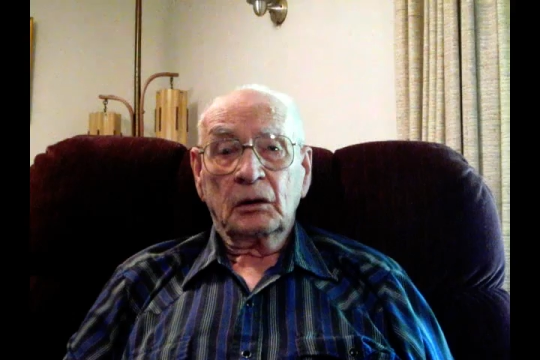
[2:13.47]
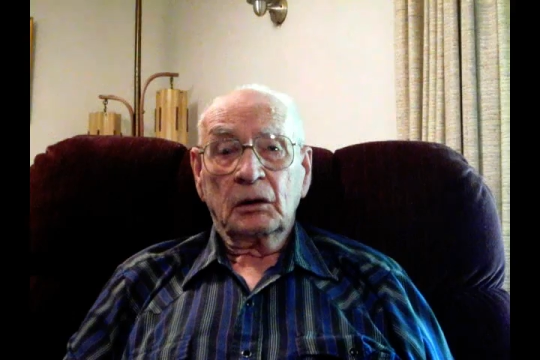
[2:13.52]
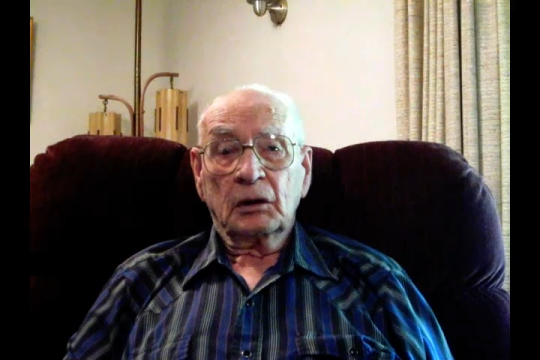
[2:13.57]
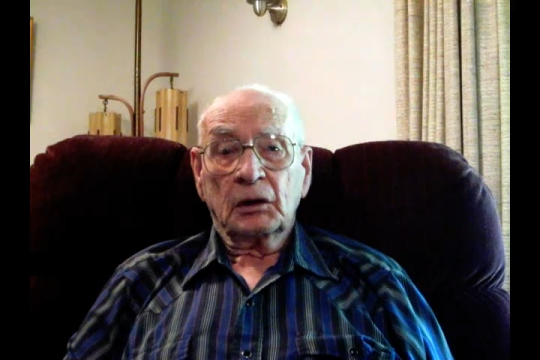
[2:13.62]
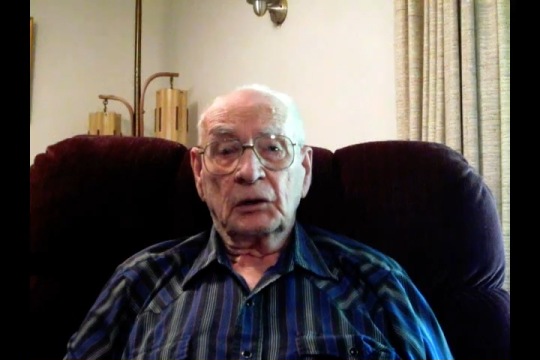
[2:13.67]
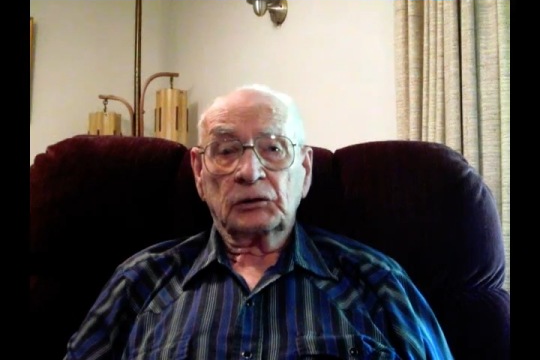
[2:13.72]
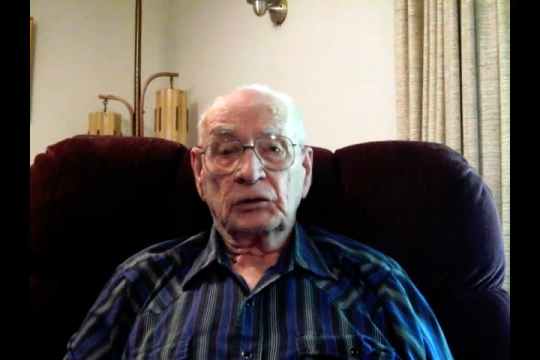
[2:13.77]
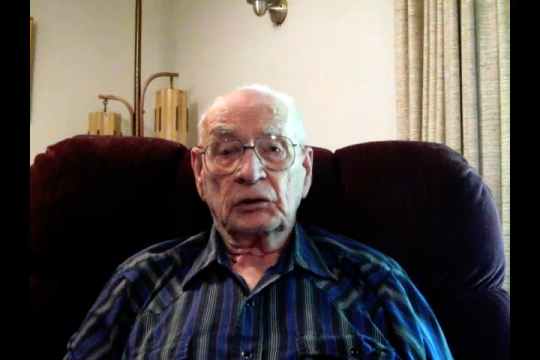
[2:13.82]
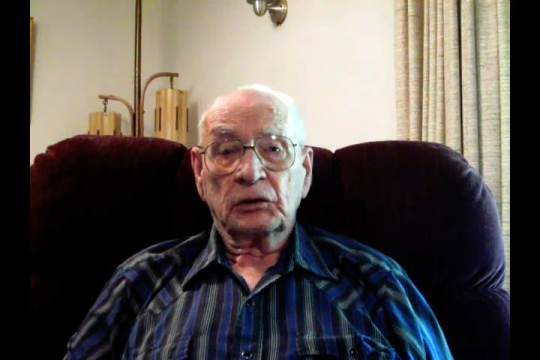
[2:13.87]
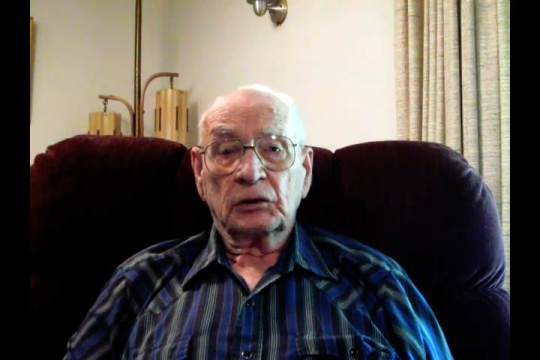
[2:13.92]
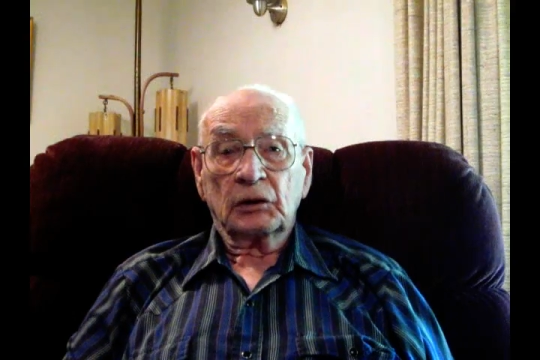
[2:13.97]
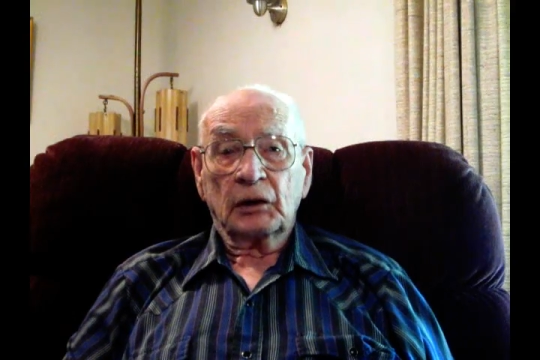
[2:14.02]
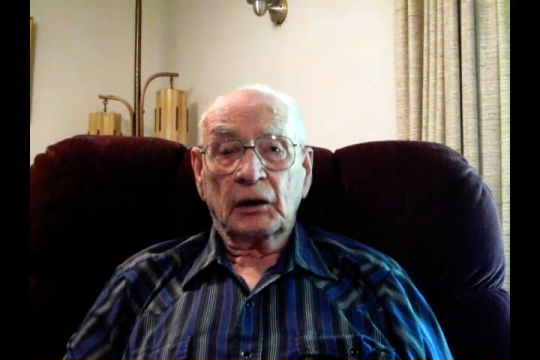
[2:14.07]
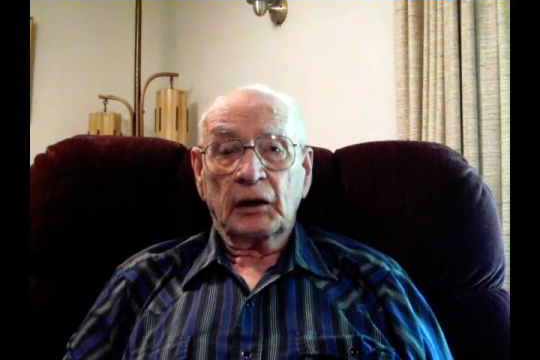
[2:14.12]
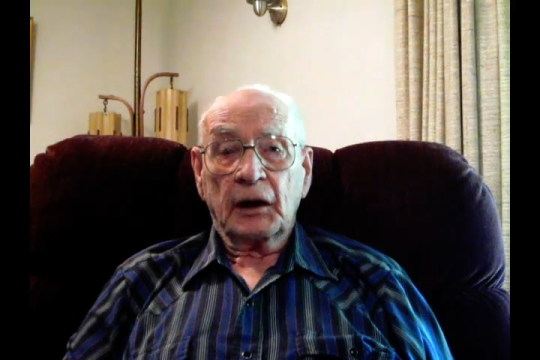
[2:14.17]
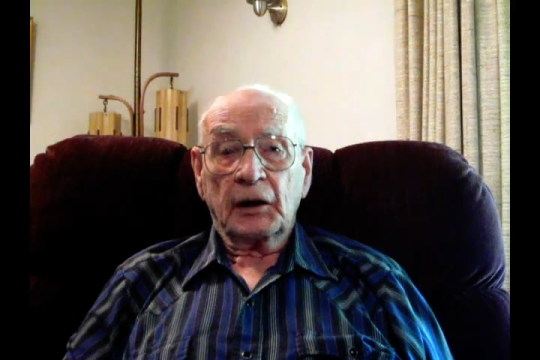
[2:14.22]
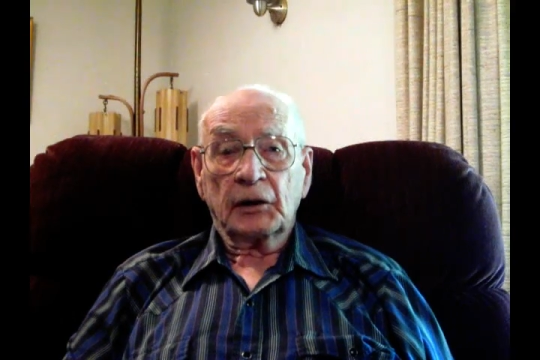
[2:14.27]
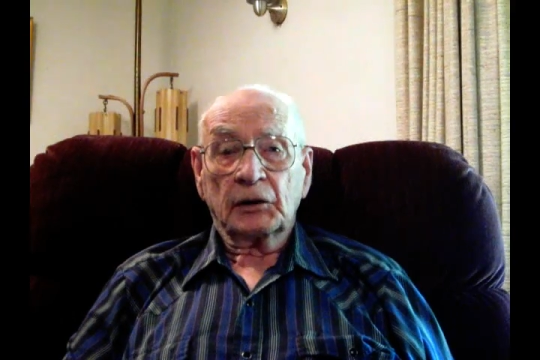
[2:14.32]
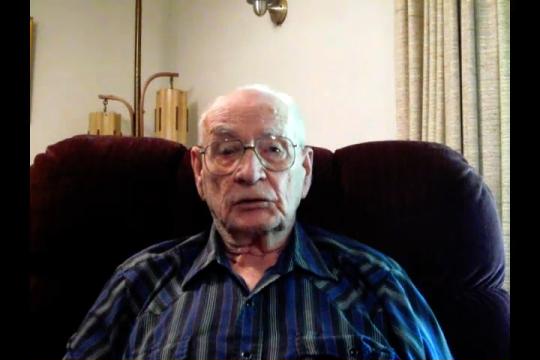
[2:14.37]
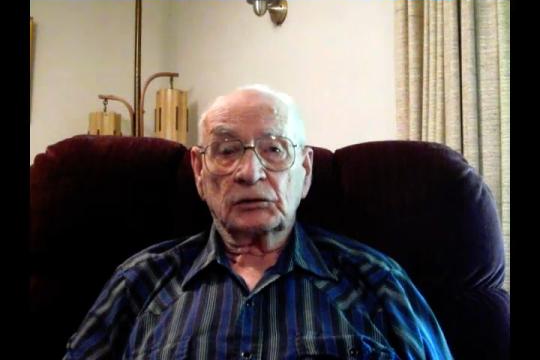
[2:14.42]
It's in the
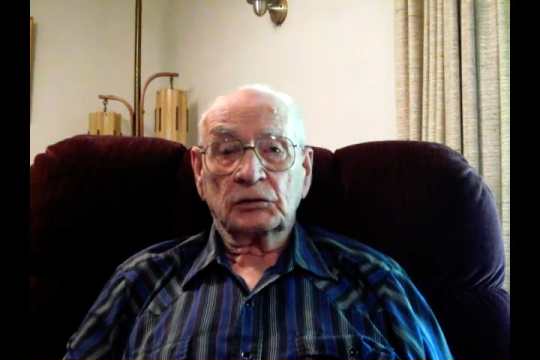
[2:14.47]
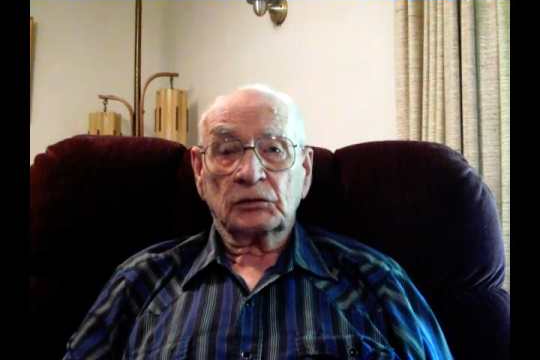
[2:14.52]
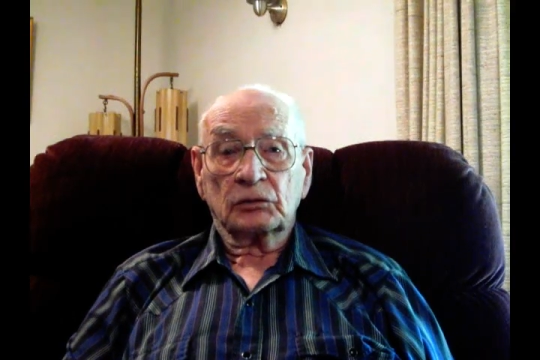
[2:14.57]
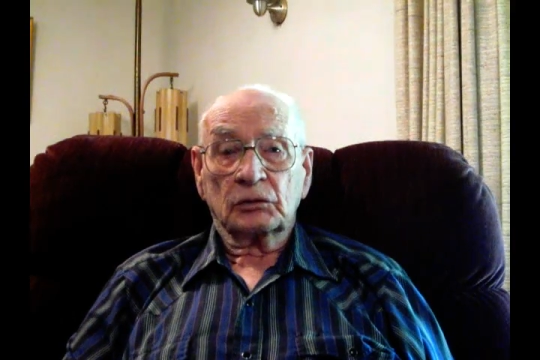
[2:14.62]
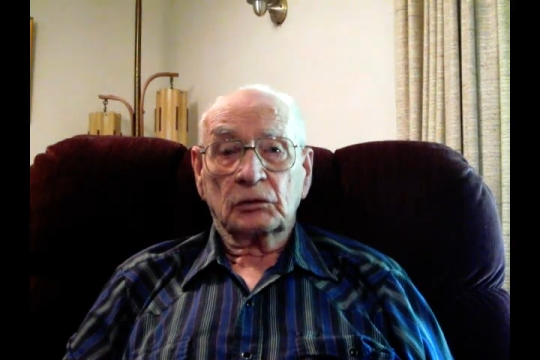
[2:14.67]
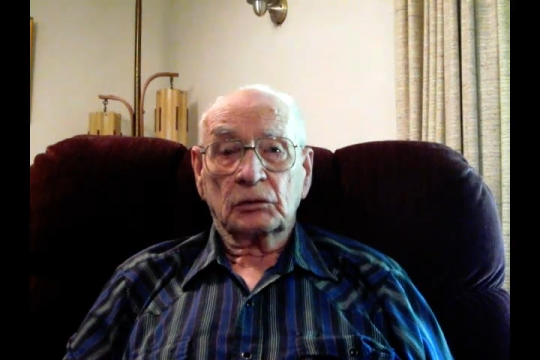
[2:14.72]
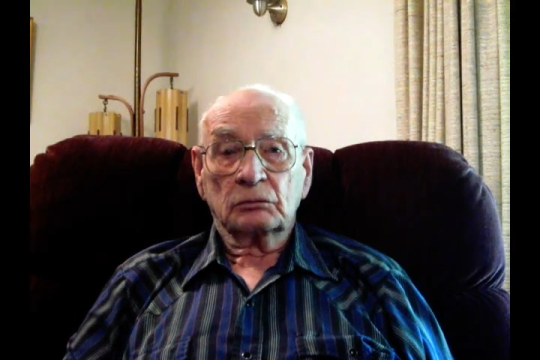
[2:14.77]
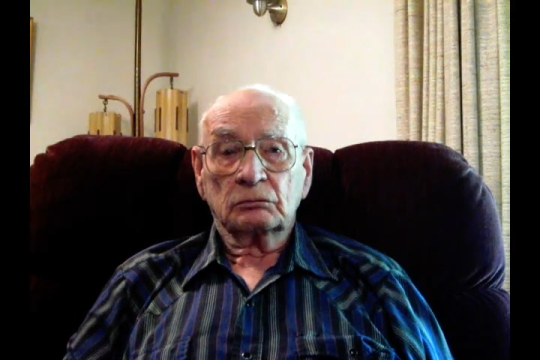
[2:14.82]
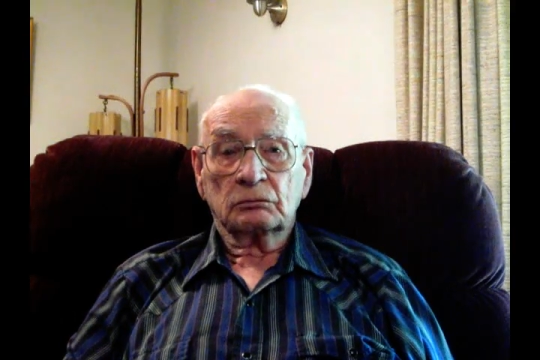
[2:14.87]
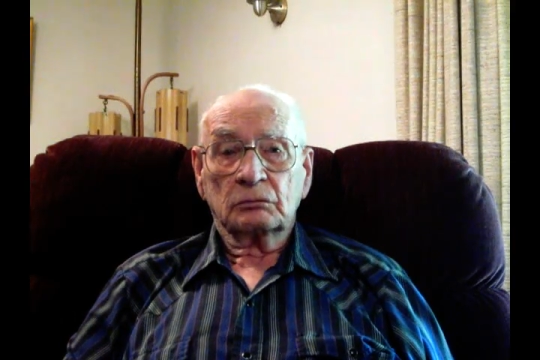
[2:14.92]
hands of the